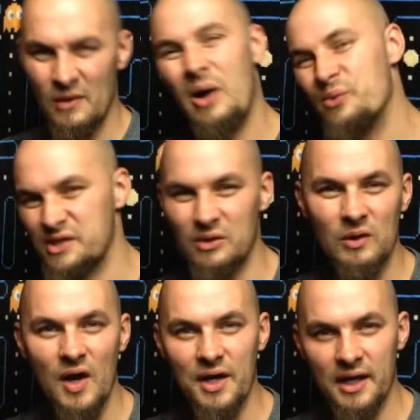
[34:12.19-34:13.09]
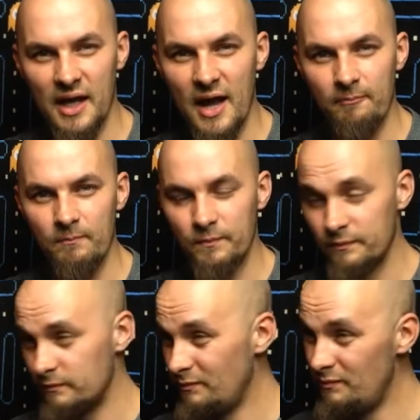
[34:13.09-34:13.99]
I was still learning the game.
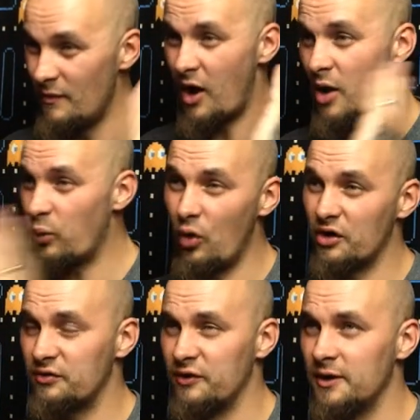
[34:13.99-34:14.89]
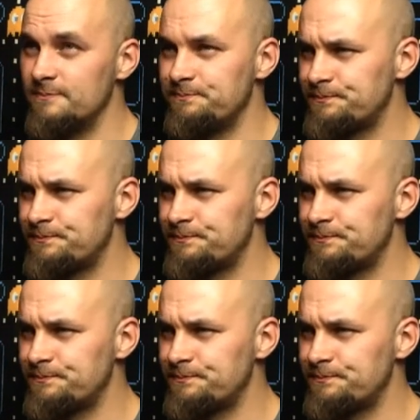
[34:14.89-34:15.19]
I walked for